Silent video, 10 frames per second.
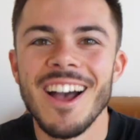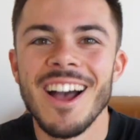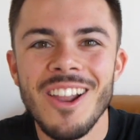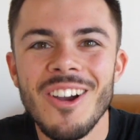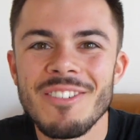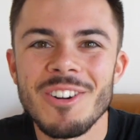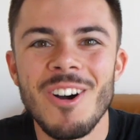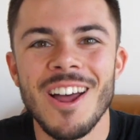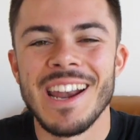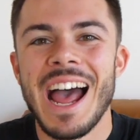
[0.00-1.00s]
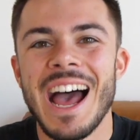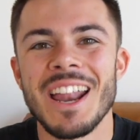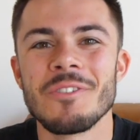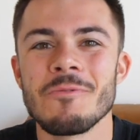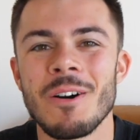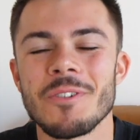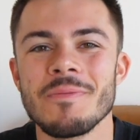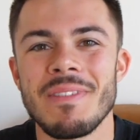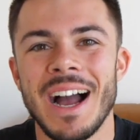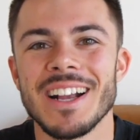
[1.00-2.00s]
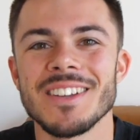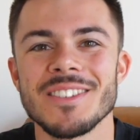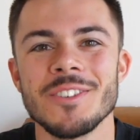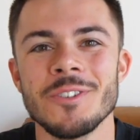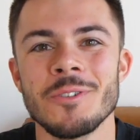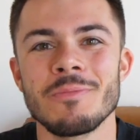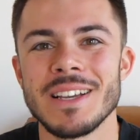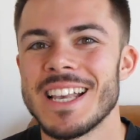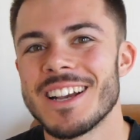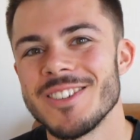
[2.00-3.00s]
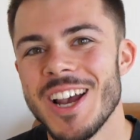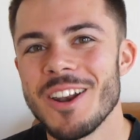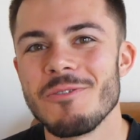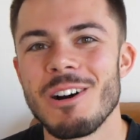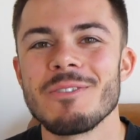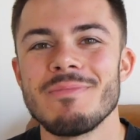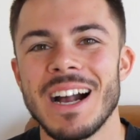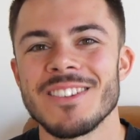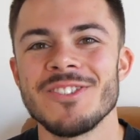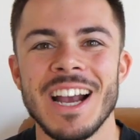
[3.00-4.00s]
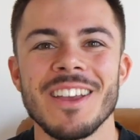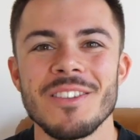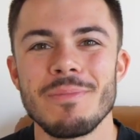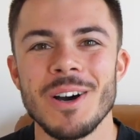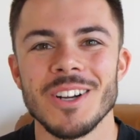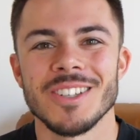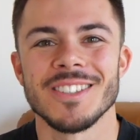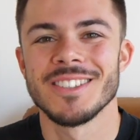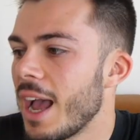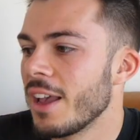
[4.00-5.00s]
Hello everyone and welcome back to my second channel, welcome back to Jack in the Books.